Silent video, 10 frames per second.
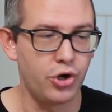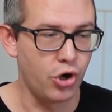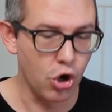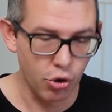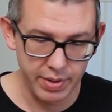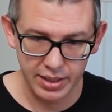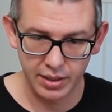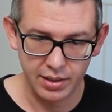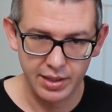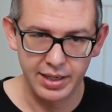
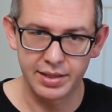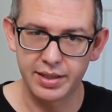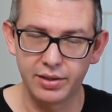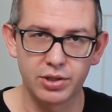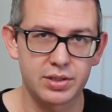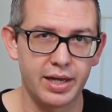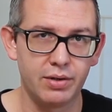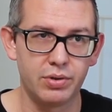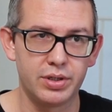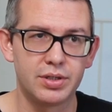Nobody in the English
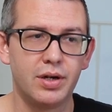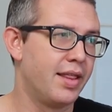language